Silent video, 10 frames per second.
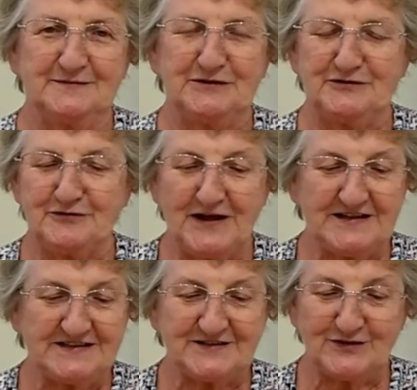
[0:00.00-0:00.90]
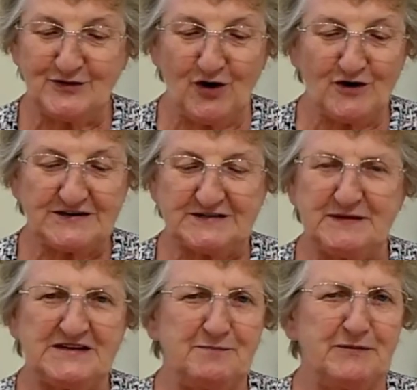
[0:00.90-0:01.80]
But friends, God has
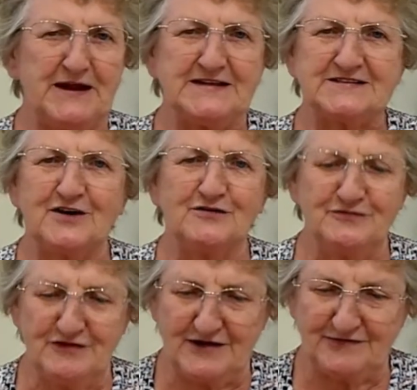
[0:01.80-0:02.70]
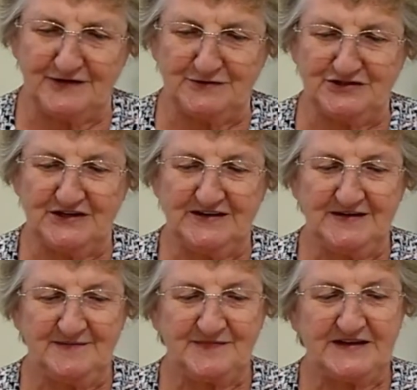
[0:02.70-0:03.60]
made a place of refuge.
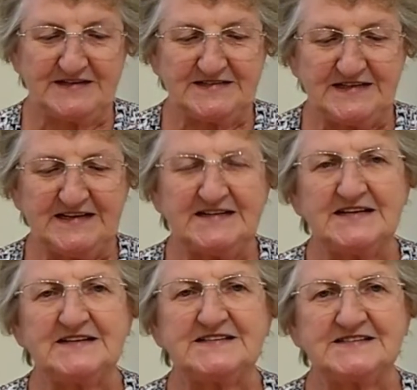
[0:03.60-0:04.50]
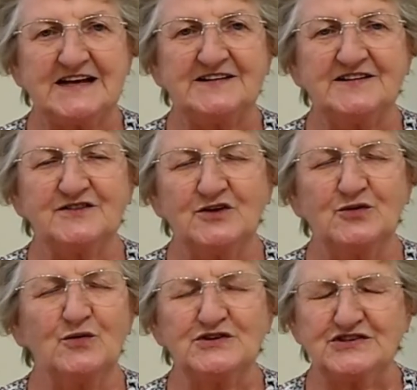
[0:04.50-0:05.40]
It is in his Son, the
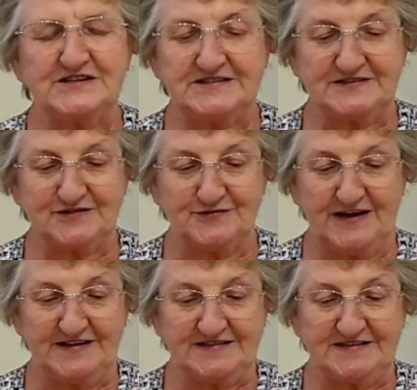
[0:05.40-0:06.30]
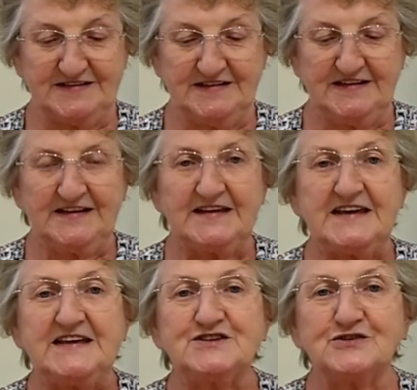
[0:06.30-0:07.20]
Lord Jesus Christ.
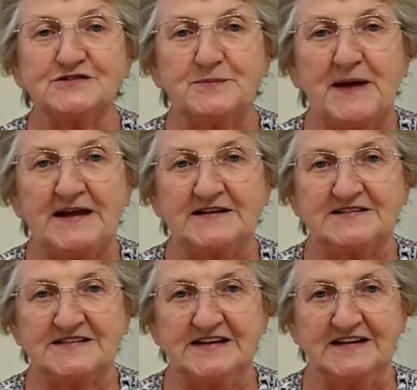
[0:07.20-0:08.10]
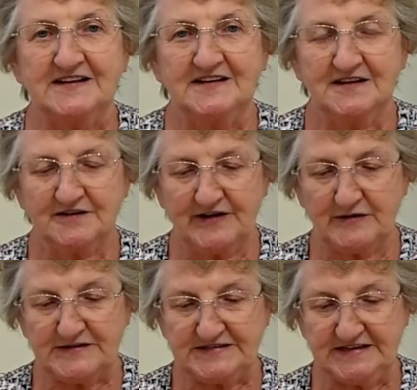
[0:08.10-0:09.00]
He took the penalty of
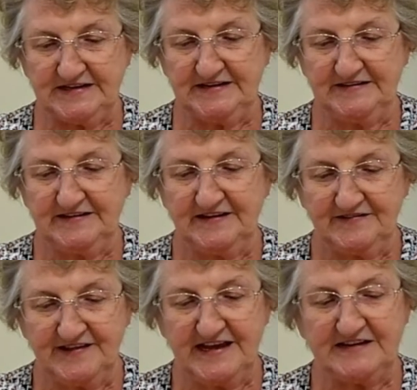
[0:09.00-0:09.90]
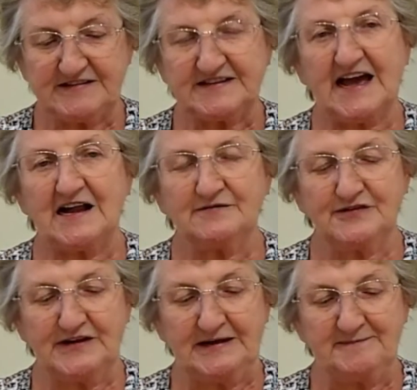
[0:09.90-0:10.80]
our sin there at
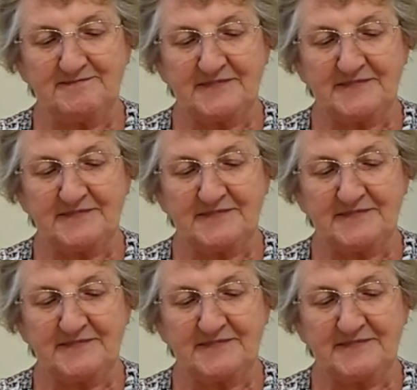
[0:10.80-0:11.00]
Calvary,